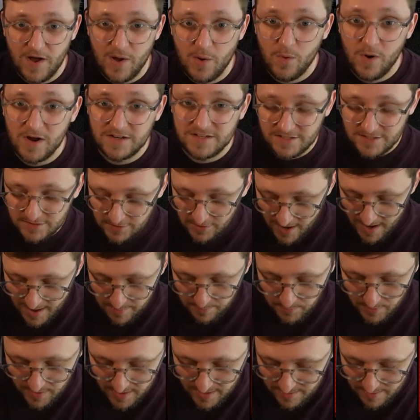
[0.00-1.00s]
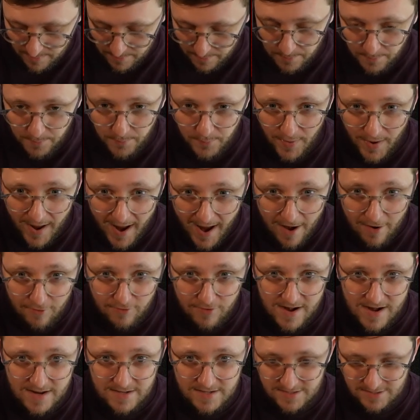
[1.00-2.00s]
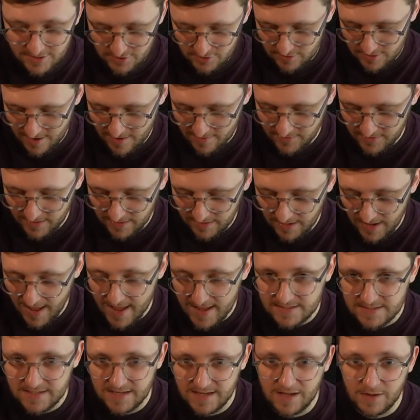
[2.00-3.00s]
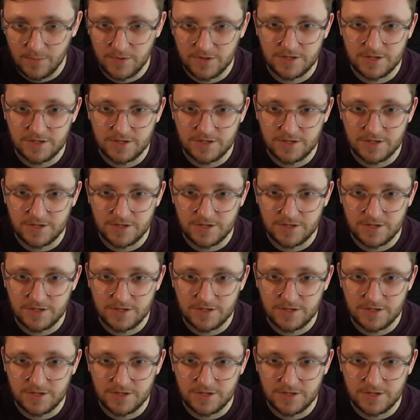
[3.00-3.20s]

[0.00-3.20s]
I were to type in Paris traffic lights here,